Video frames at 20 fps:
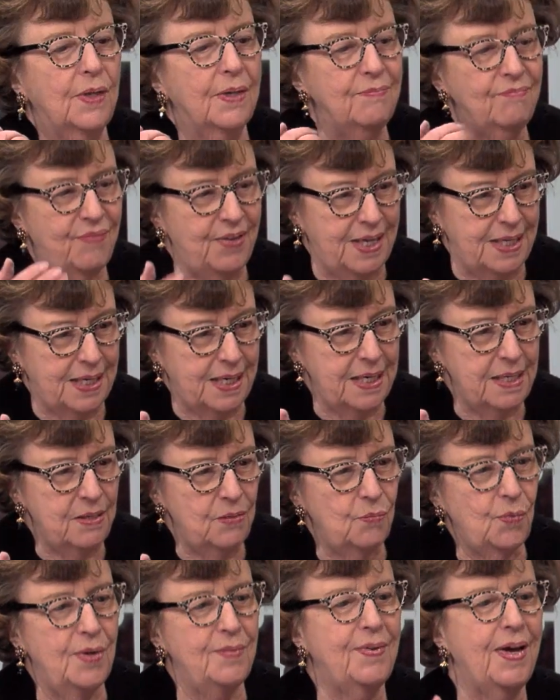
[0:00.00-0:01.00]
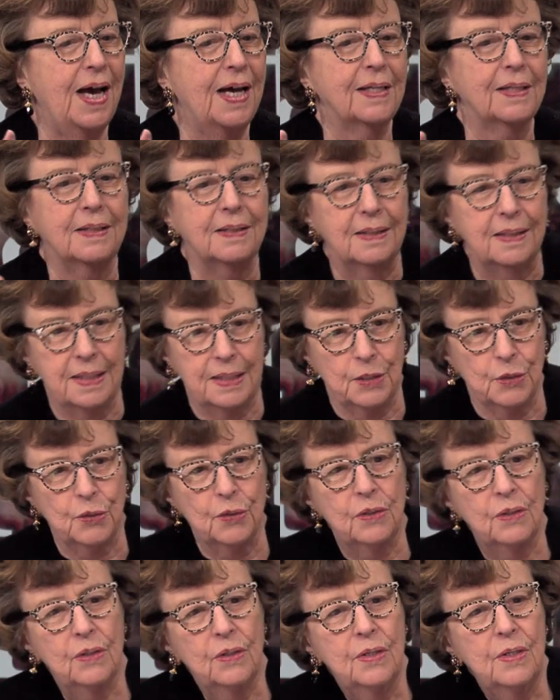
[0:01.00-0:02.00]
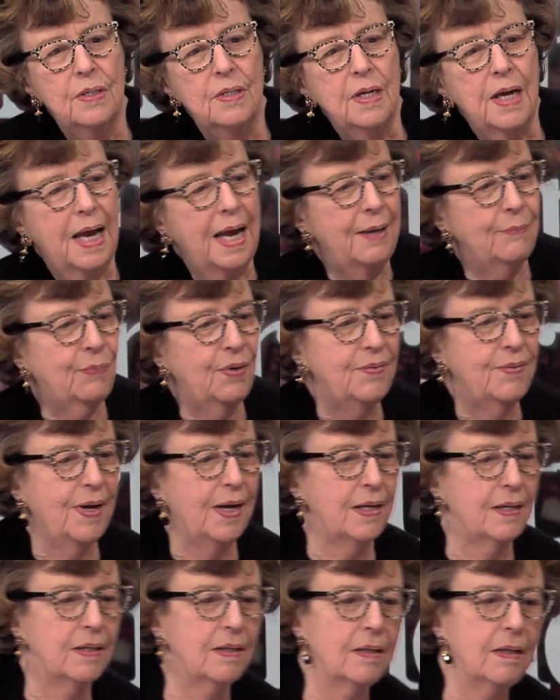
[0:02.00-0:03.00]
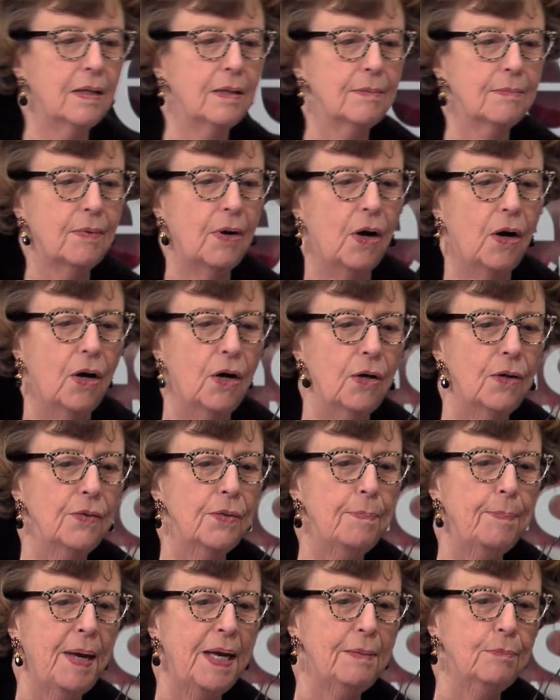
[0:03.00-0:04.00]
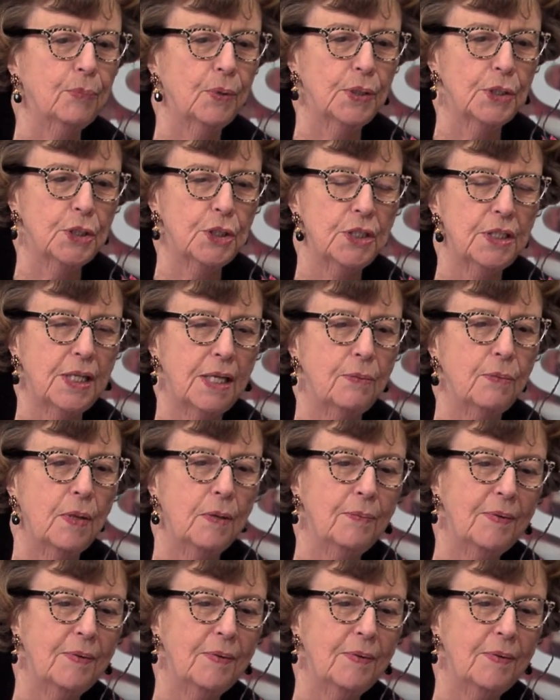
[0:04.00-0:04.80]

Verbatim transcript: confetti, we've got glitter, yes. and we've got all the paint brushes, and then